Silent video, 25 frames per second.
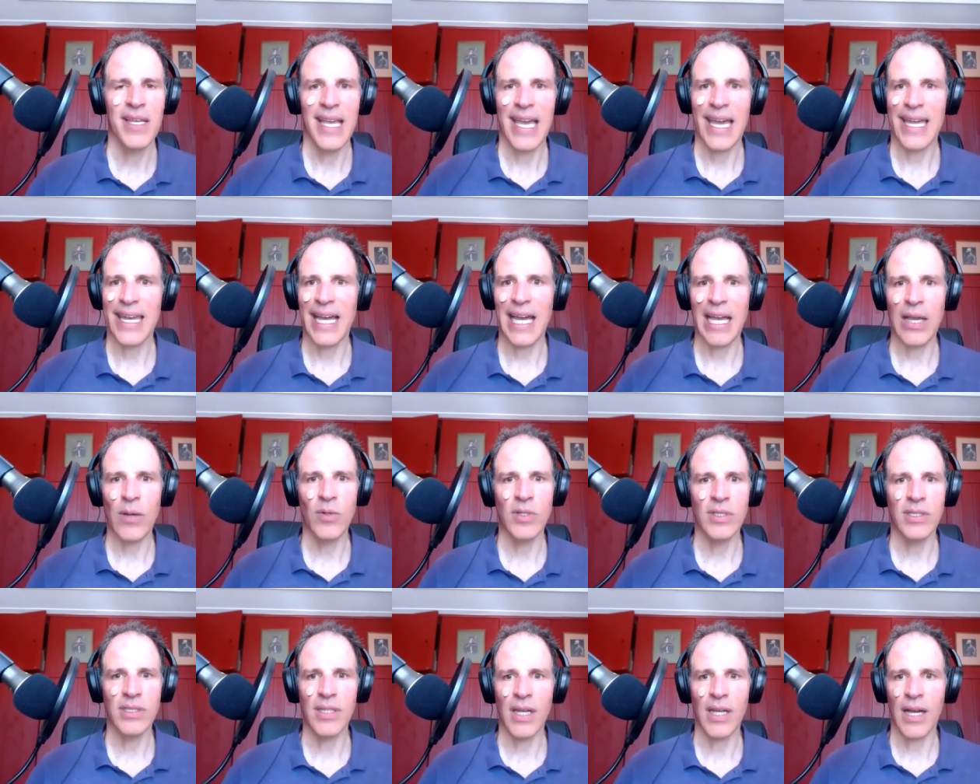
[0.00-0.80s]
and I
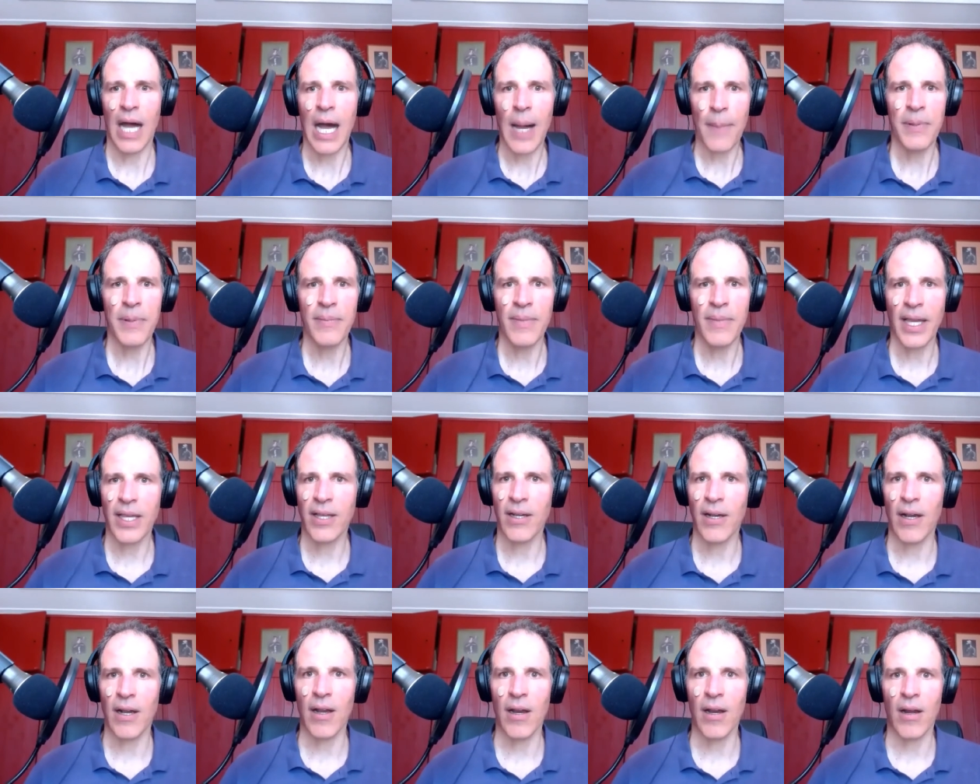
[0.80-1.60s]
would hop in my
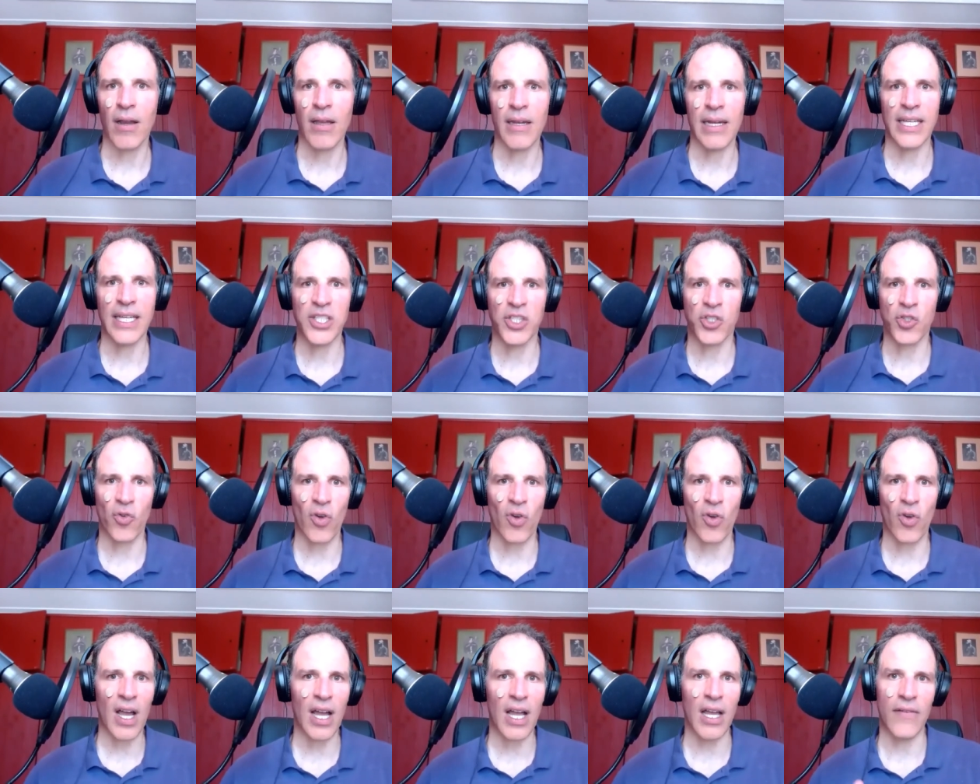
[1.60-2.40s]
car and I'd
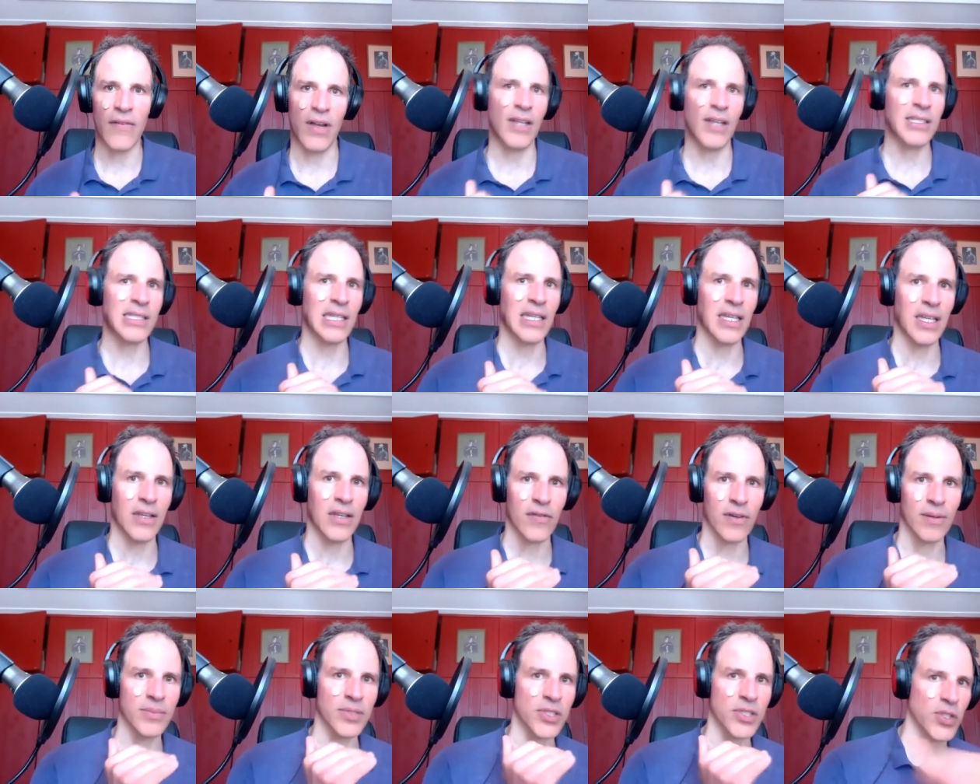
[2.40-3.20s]
drive hustling
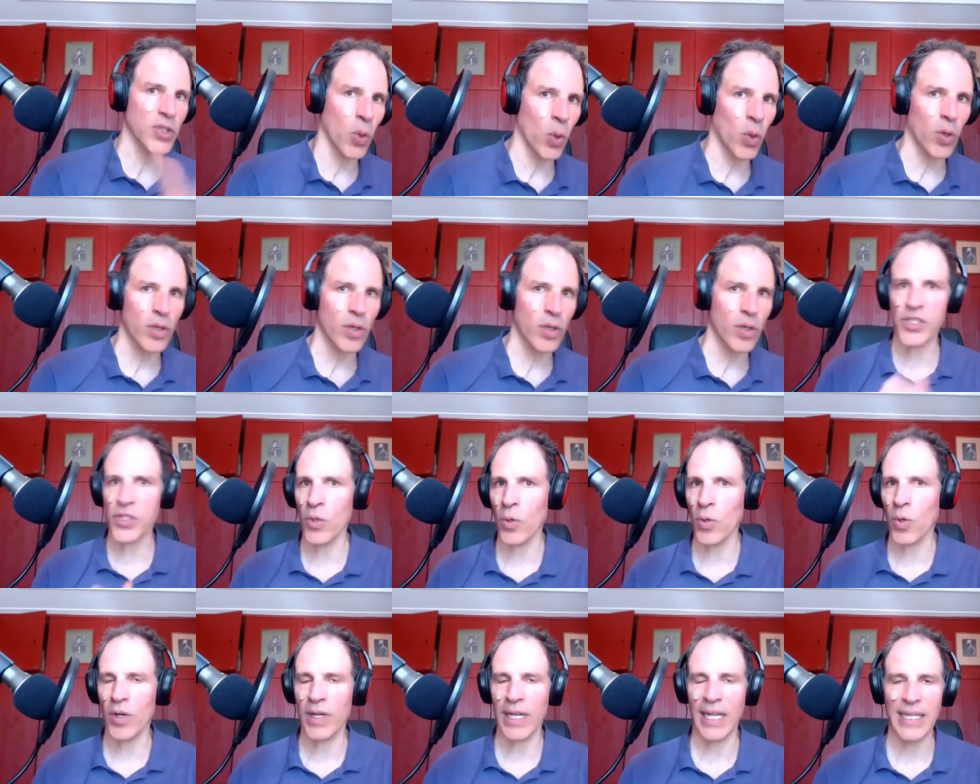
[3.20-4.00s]
from store to
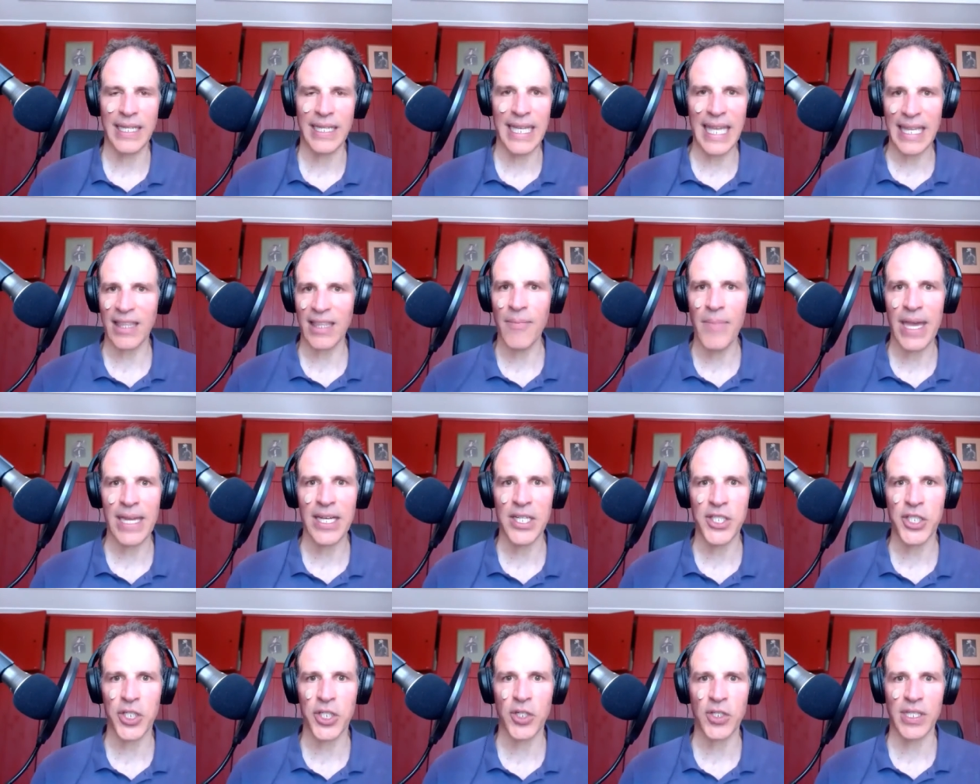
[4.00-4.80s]
store and I'd get the
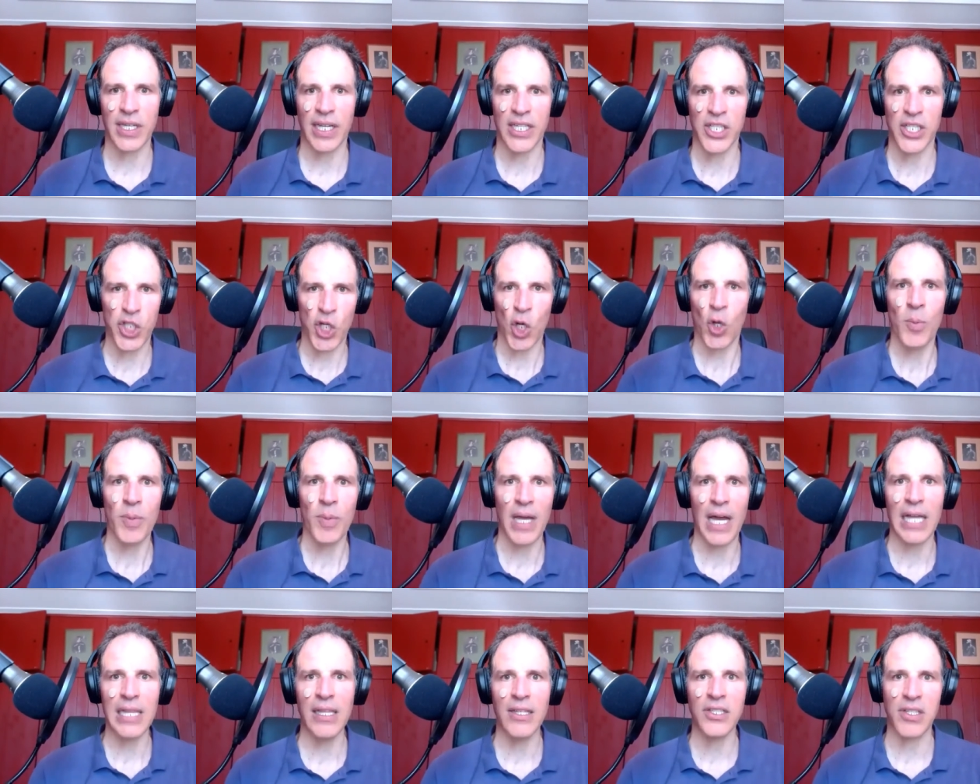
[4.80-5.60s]
managers and I'd show them the
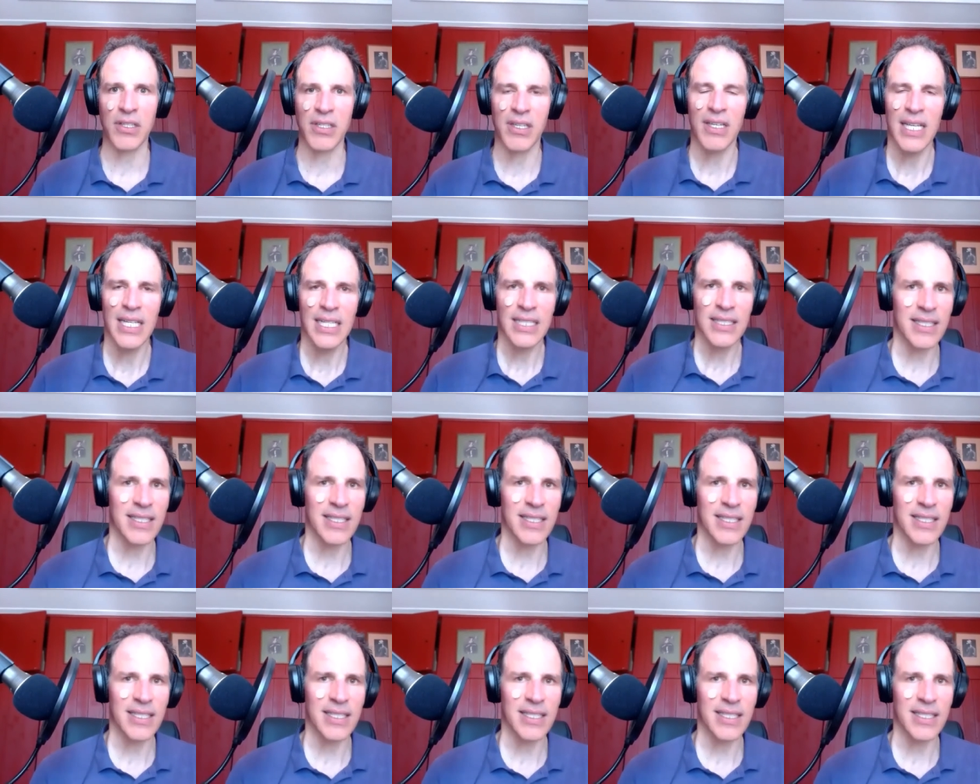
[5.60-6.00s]
hot list and